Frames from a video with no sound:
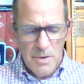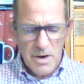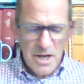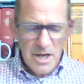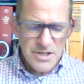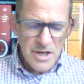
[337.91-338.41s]

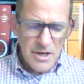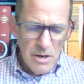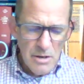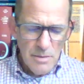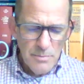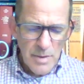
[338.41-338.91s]
because not
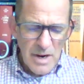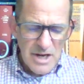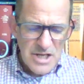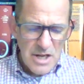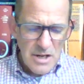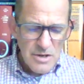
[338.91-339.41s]
all
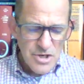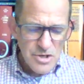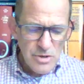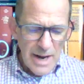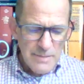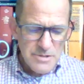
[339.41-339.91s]
because he
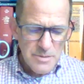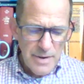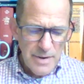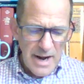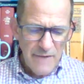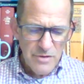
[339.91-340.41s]
describes
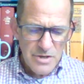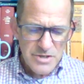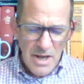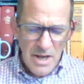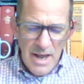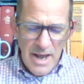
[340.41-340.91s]

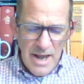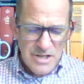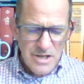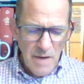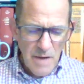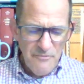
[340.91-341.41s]
Epaphras
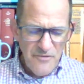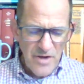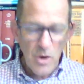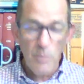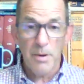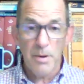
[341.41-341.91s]
as a
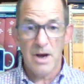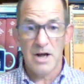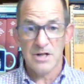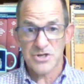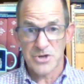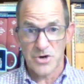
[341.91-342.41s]
fellow
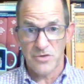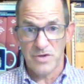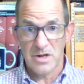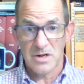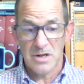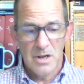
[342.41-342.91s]

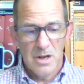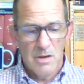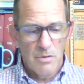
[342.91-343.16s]
bondservant.